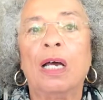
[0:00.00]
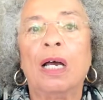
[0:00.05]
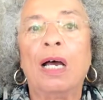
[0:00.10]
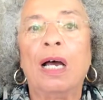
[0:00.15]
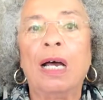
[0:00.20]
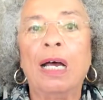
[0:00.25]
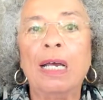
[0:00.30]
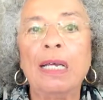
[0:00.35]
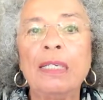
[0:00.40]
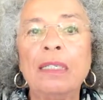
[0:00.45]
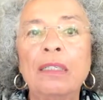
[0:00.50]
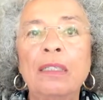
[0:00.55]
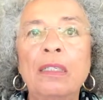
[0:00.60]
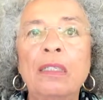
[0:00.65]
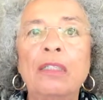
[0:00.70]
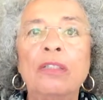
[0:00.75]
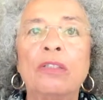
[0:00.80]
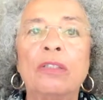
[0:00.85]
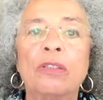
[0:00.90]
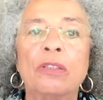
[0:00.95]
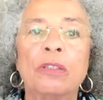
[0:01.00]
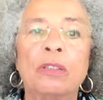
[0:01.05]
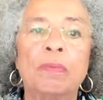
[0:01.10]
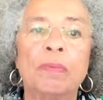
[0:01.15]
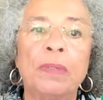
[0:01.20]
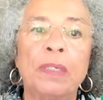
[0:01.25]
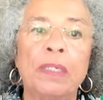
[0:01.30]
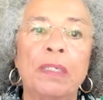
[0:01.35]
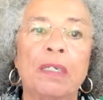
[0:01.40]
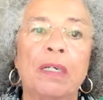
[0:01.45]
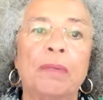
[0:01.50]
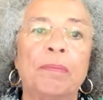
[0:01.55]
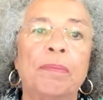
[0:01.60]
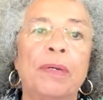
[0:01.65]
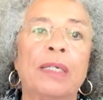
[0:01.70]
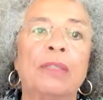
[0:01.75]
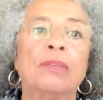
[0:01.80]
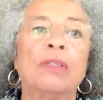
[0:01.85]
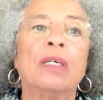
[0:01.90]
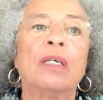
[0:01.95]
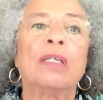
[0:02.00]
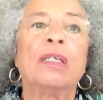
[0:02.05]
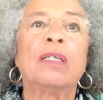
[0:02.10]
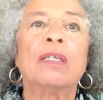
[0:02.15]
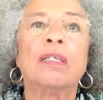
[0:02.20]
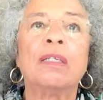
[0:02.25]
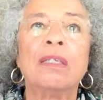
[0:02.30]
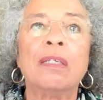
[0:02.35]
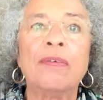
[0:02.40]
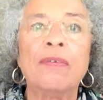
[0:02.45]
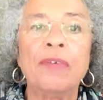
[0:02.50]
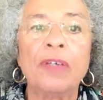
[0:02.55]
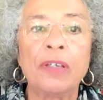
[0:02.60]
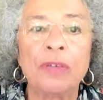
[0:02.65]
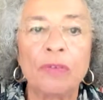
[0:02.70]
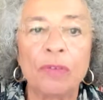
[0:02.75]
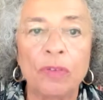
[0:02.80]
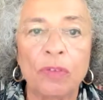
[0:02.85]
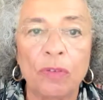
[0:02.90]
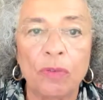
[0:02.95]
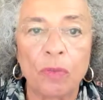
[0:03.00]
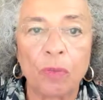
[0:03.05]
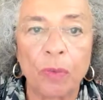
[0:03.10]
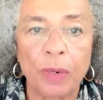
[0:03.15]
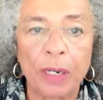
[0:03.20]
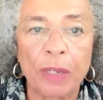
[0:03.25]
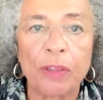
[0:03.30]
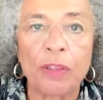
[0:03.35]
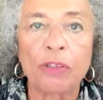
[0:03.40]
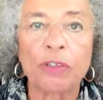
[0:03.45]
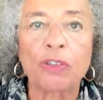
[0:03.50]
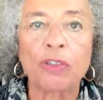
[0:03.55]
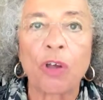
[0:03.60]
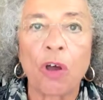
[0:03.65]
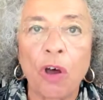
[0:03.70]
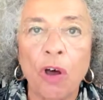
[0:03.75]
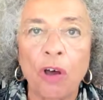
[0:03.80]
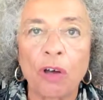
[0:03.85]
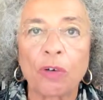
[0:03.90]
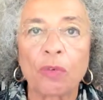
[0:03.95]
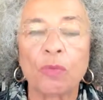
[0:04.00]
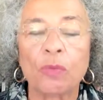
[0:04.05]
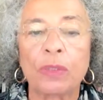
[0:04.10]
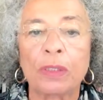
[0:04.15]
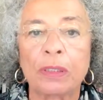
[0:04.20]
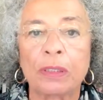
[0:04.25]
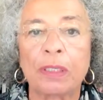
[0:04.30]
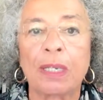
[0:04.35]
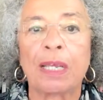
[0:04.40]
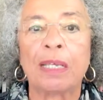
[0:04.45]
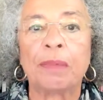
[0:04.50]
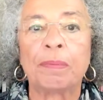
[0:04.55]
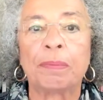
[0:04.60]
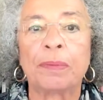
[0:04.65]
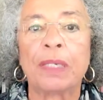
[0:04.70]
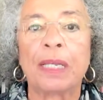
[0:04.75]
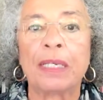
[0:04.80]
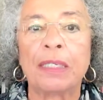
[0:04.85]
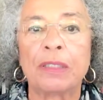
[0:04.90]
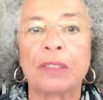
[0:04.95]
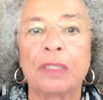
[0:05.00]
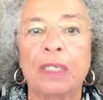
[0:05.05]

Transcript: I need to speak about living room, where the talk will take place